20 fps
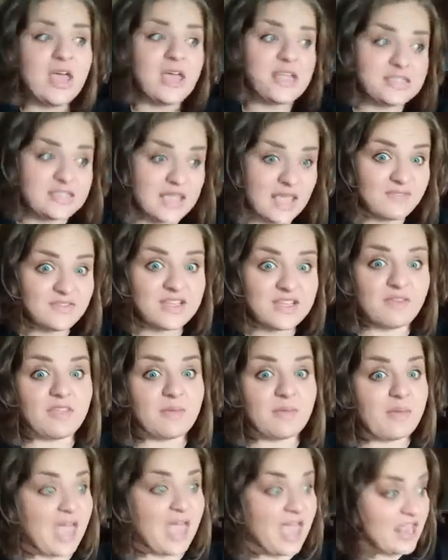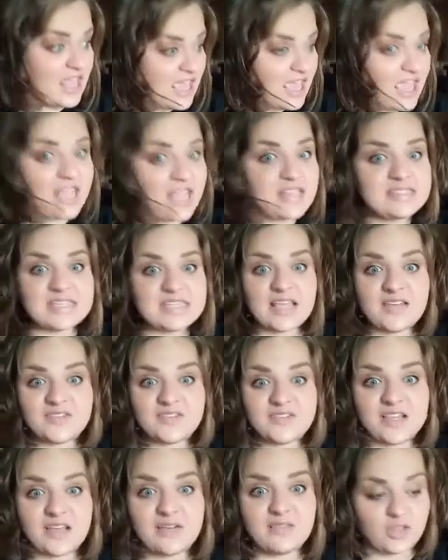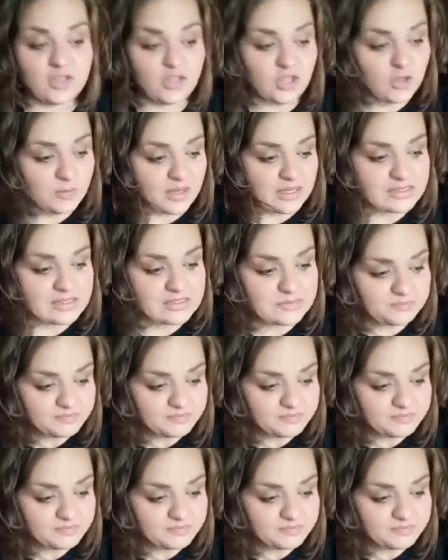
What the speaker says: safety of the pet, and safety of the humans.